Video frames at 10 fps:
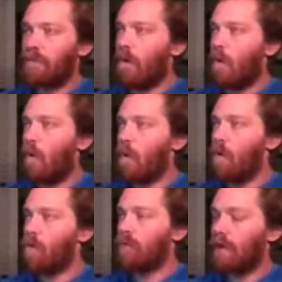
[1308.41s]
the
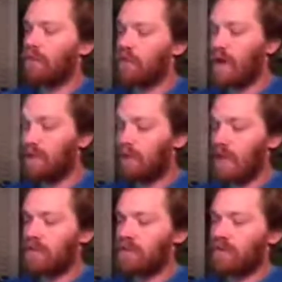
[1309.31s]
whole MGI
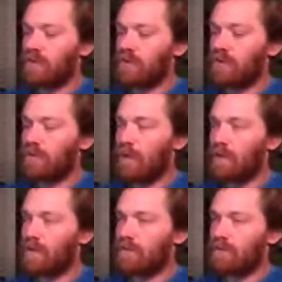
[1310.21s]
space solution
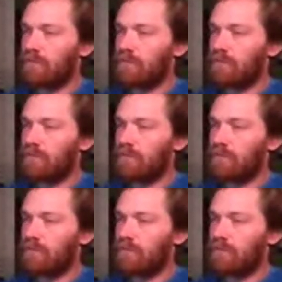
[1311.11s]
space